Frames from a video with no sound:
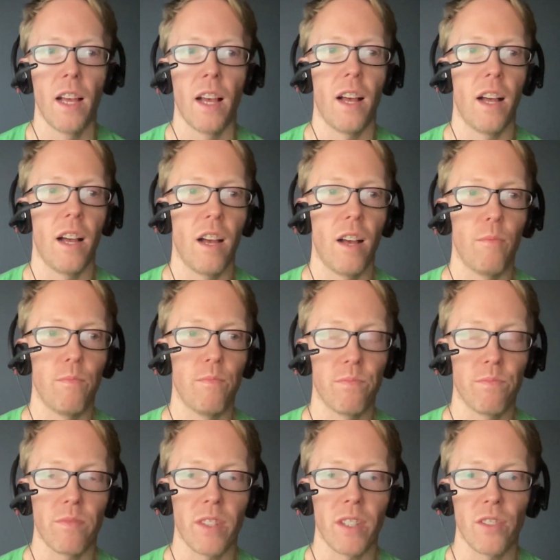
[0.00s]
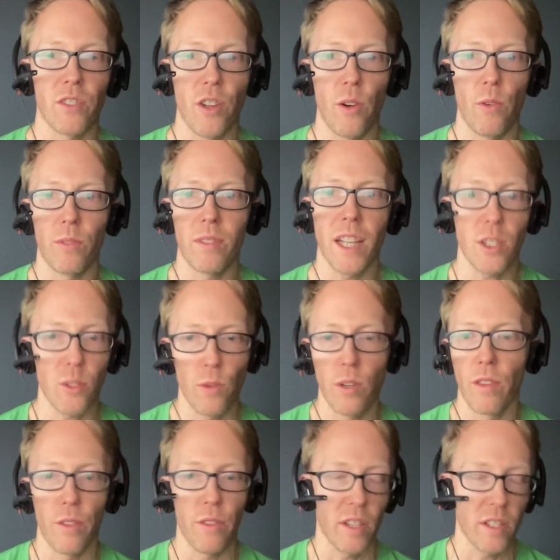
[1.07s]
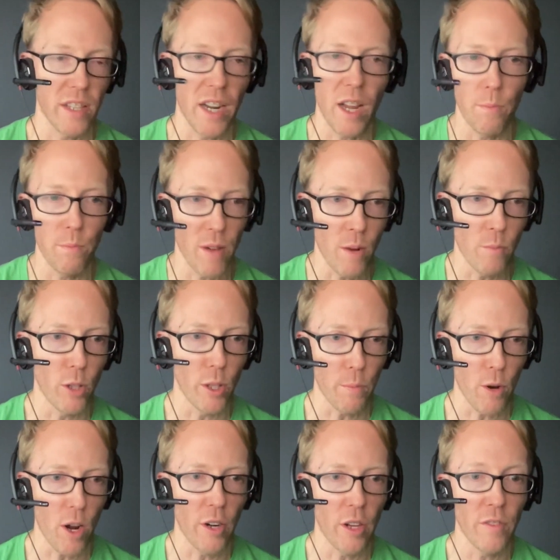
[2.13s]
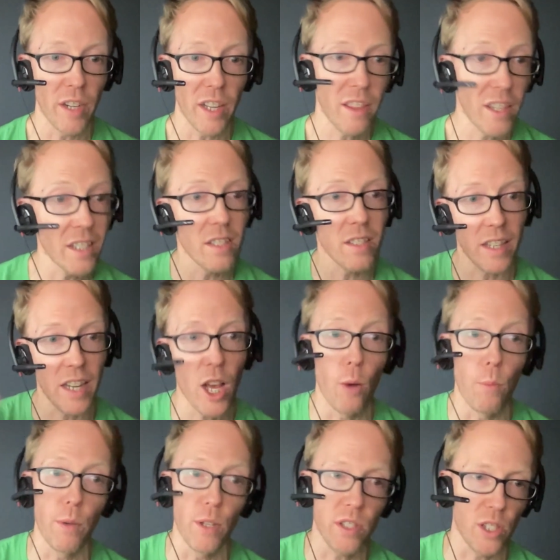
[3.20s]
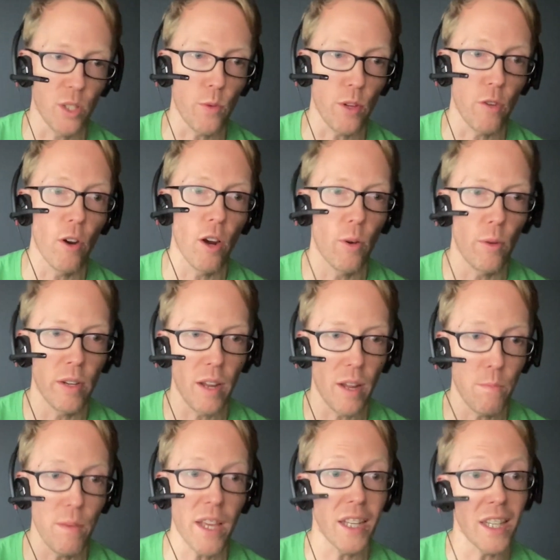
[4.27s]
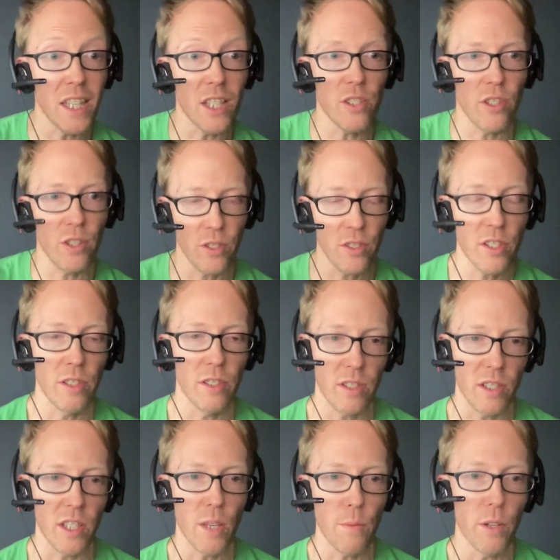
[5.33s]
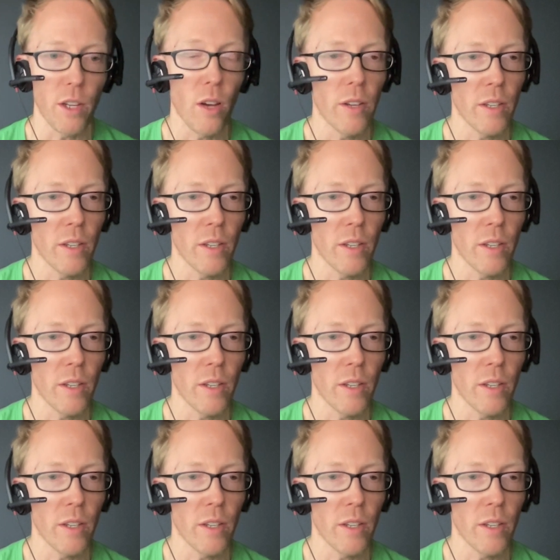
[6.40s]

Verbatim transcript: Um, so that's one of the things that I'm I'm really proud of, and I think it's going to help us as we grow and, and make it easier to to keep it going.